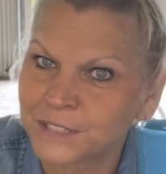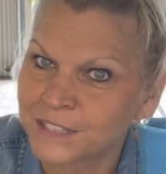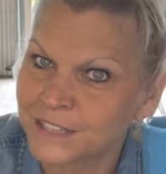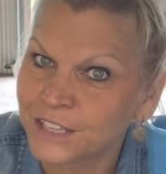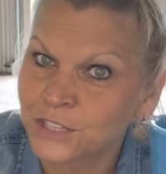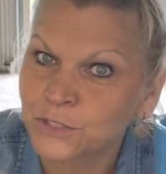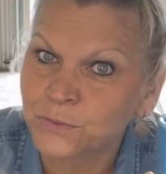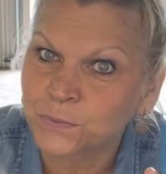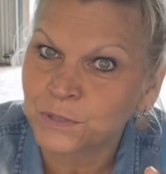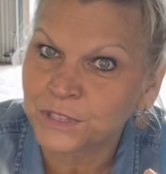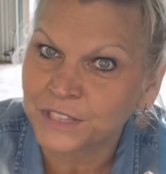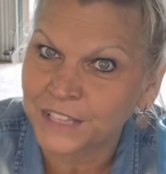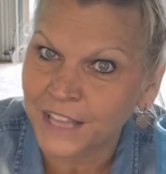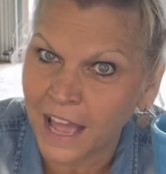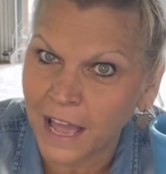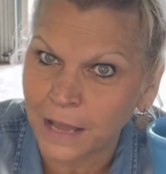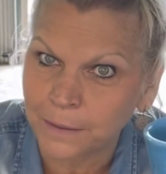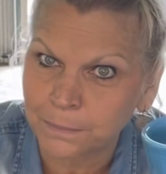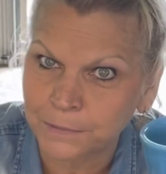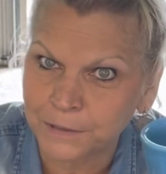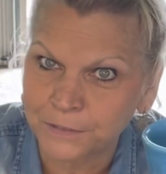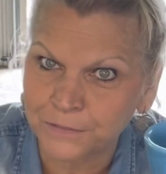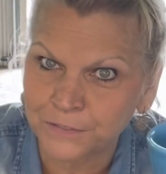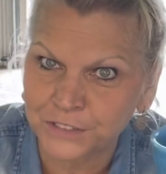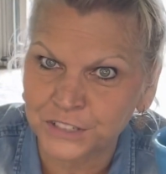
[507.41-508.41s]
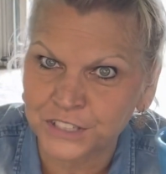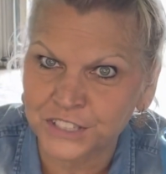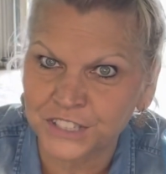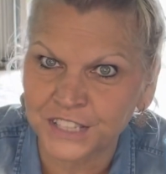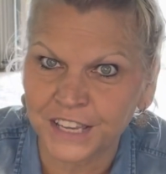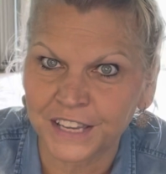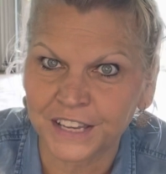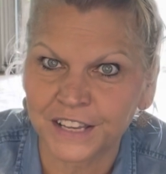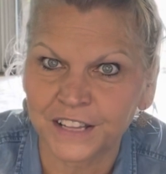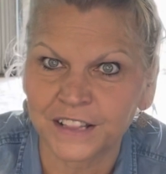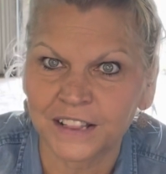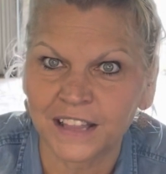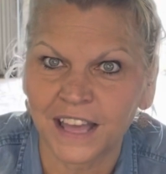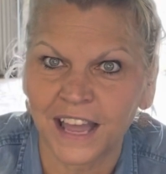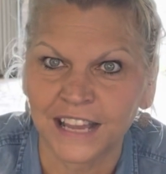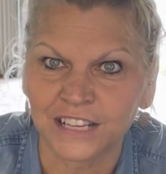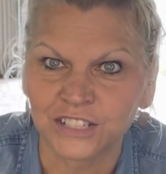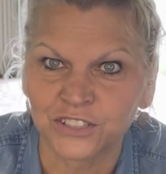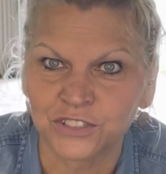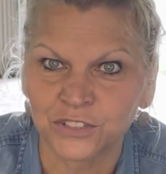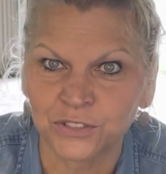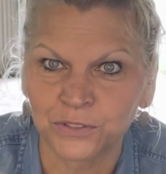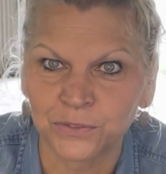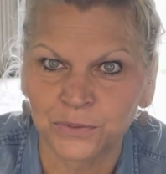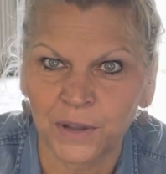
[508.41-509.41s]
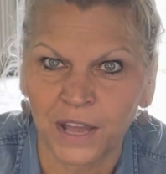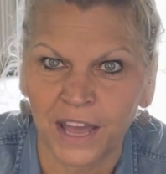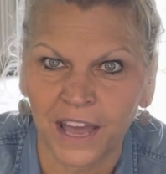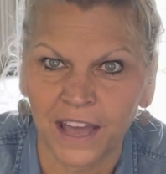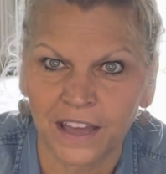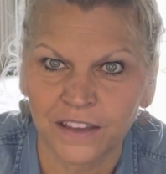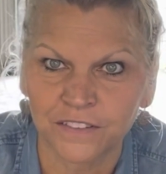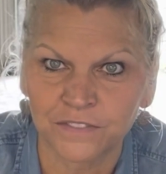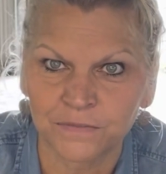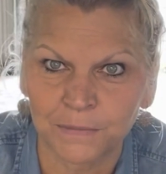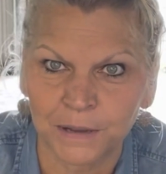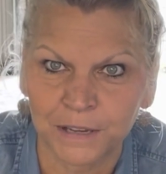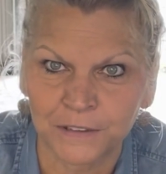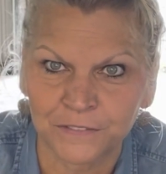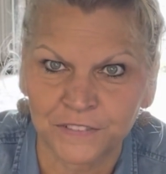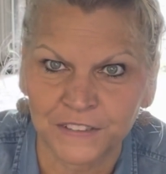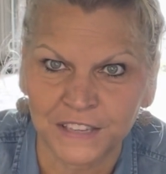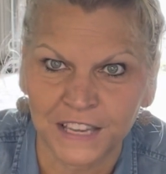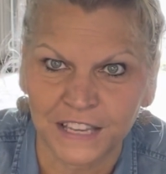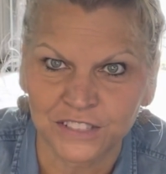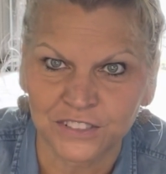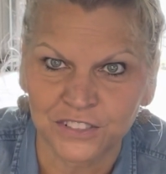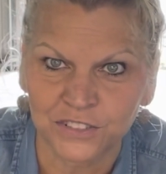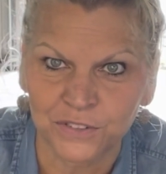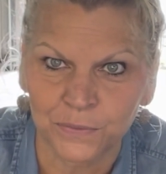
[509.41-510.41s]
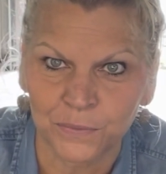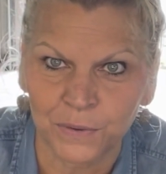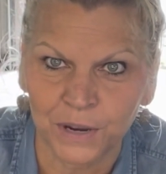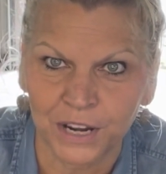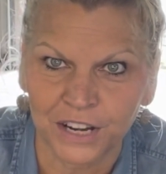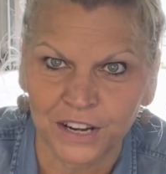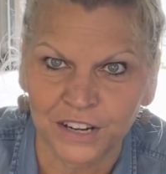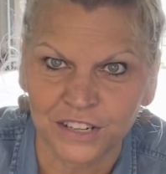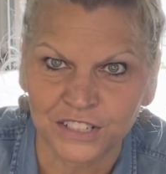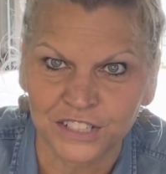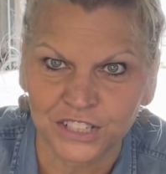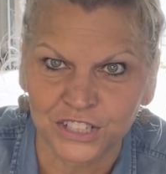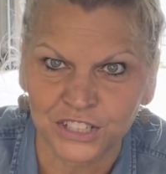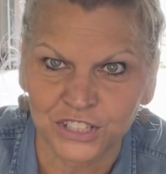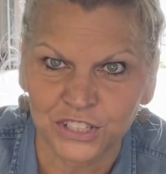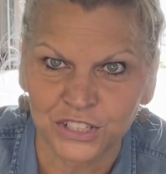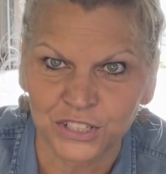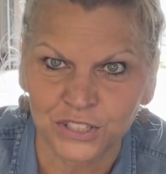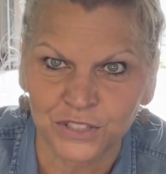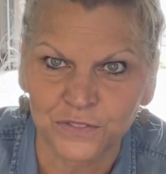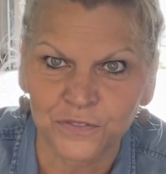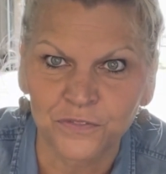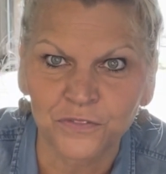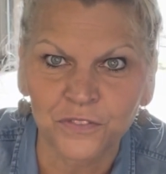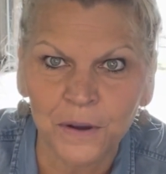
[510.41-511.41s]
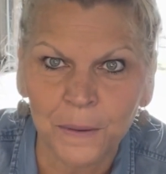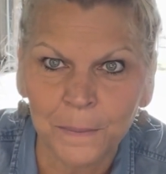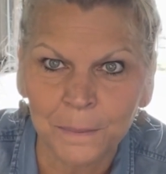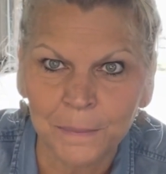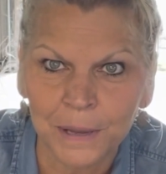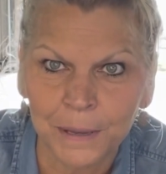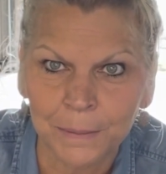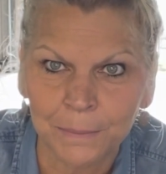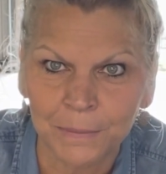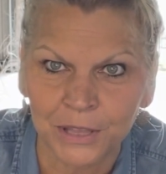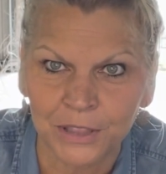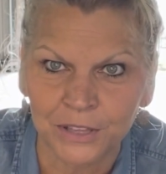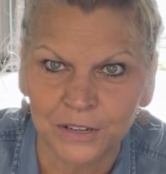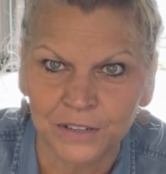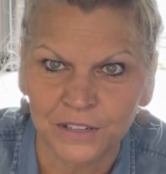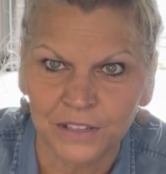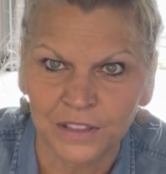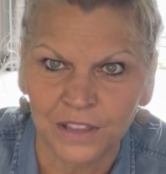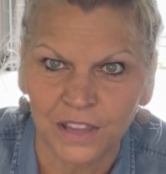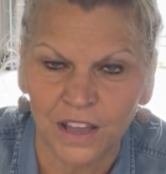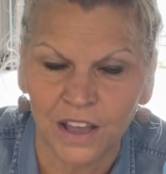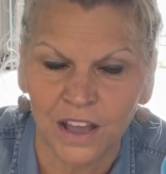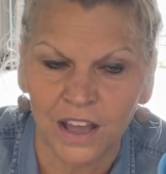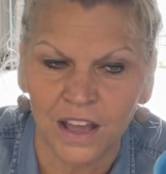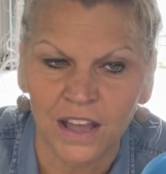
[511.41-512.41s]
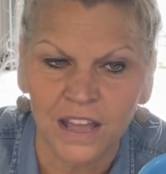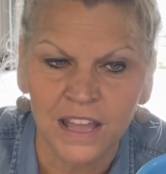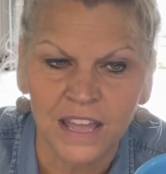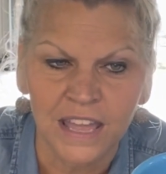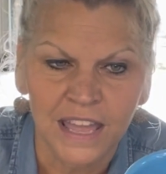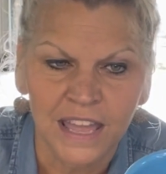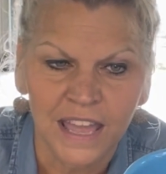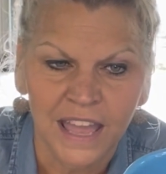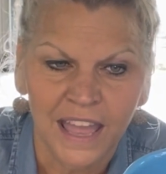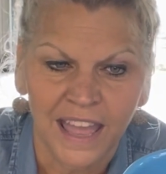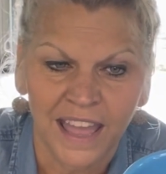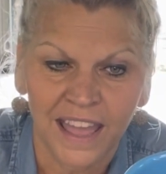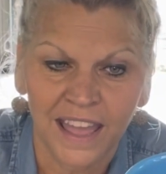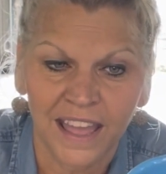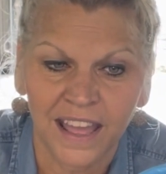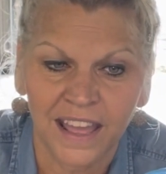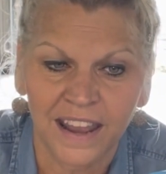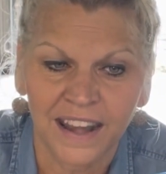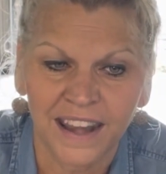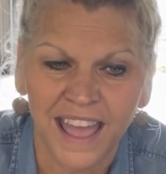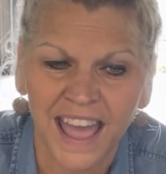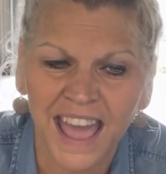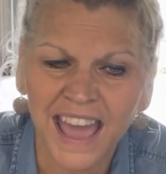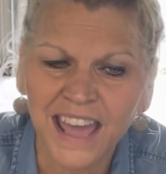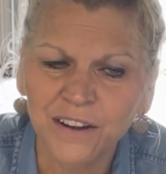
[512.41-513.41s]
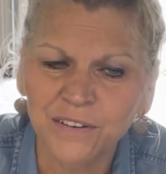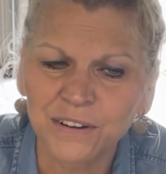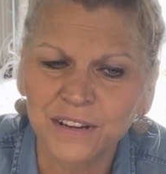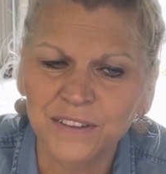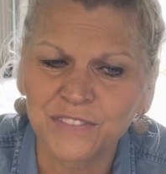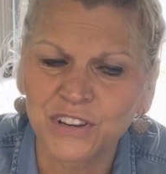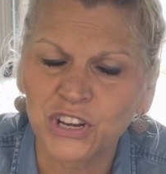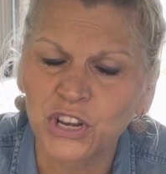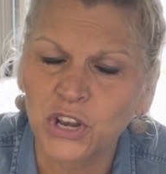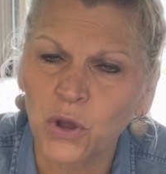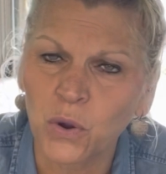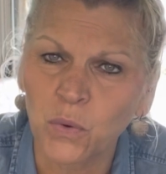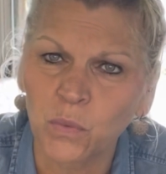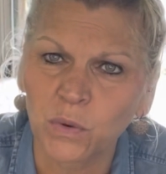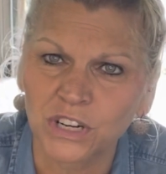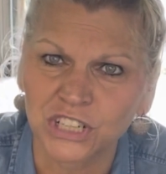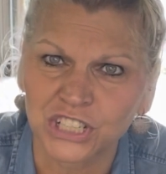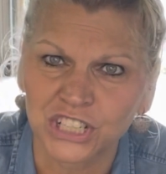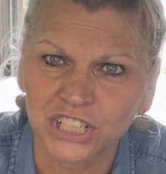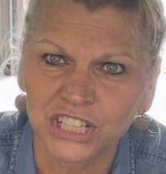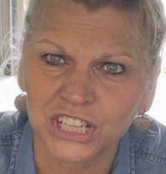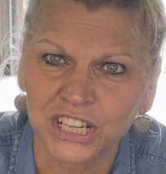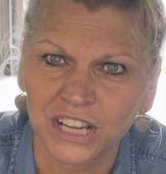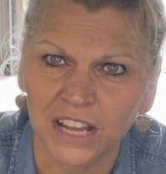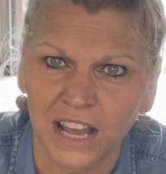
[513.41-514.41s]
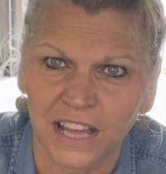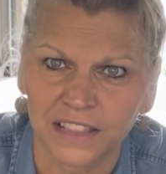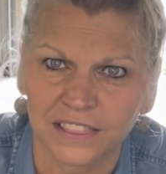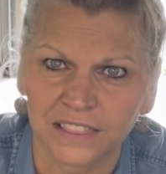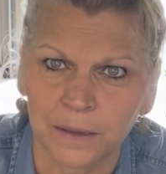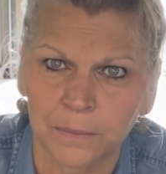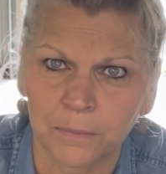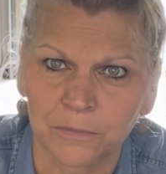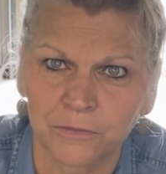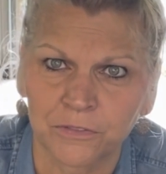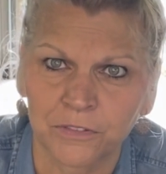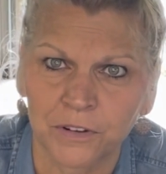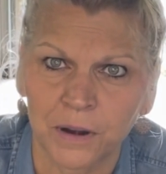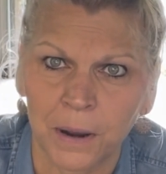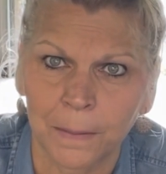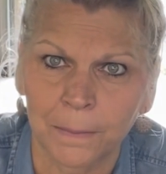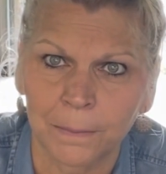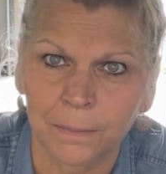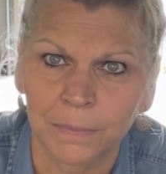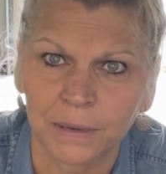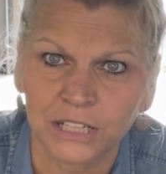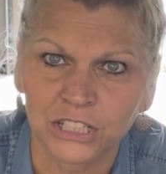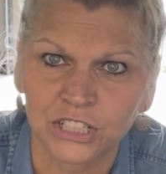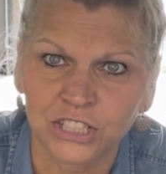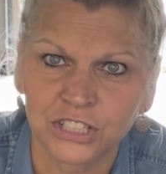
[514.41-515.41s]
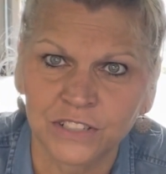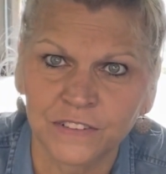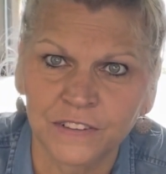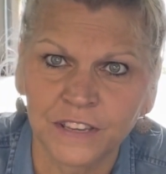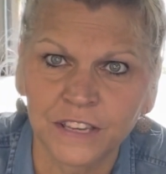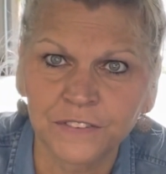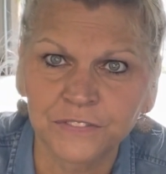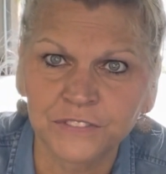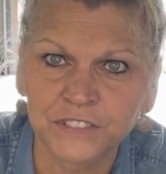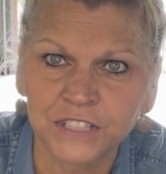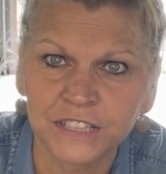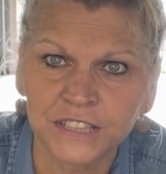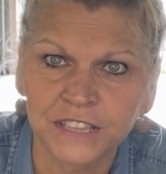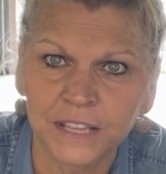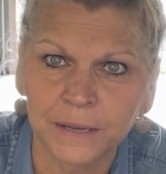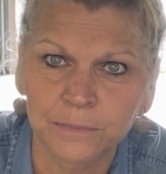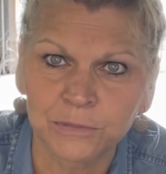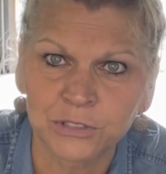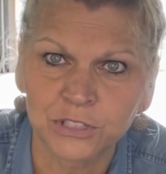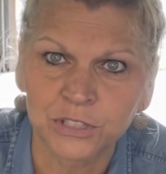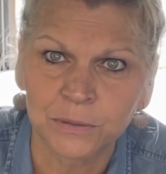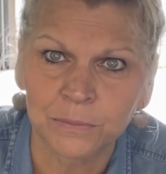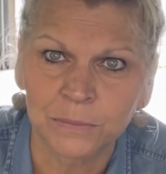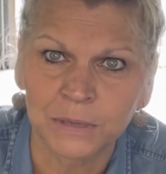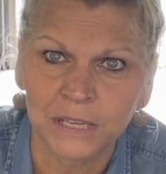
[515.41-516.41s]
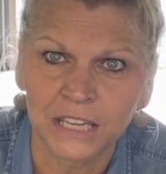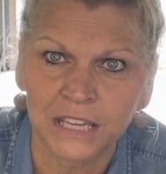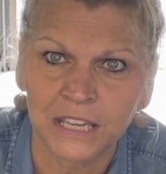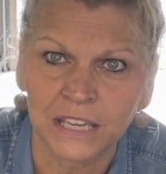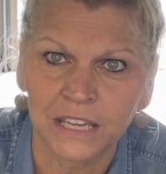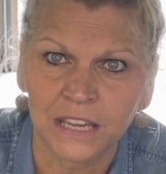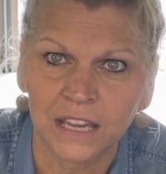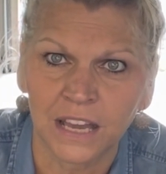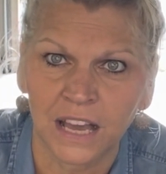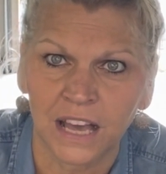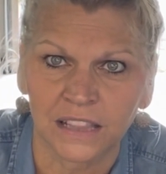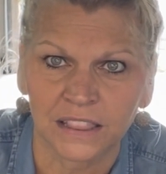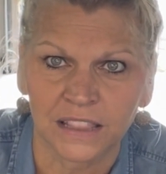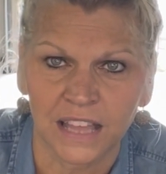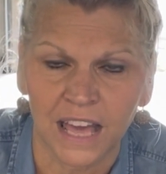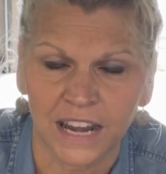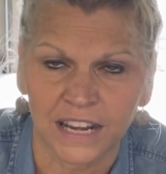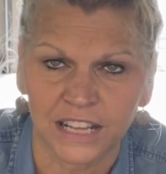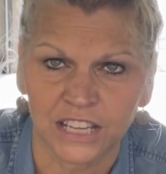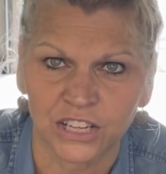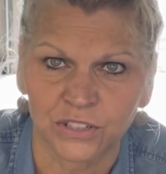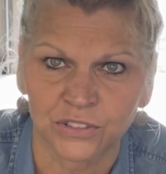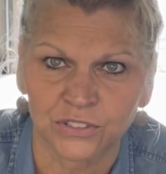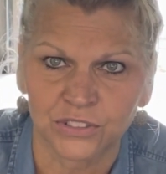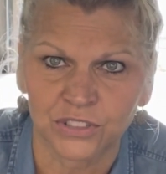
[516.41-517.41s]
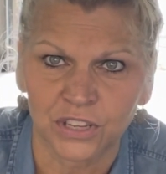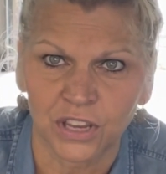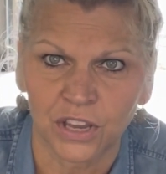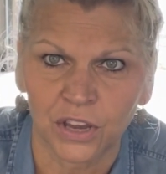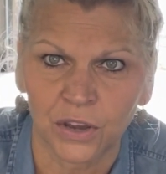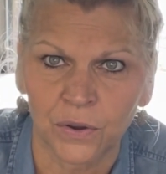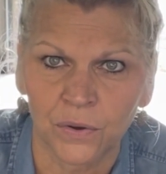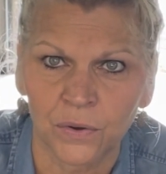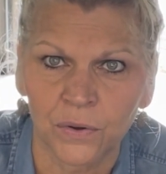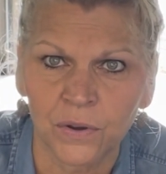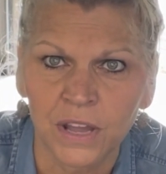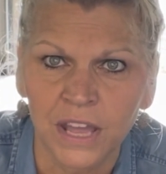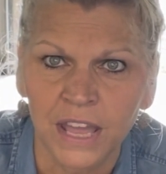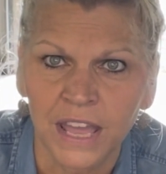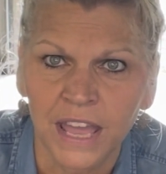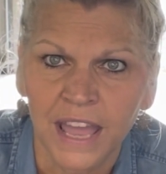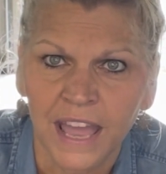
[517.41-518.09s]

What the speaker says: These will not be for sale. I do have my Fiestaware dishes from my mother-in-law, and I don't even know where she got them from, but she gifted them to me a lot of years ago,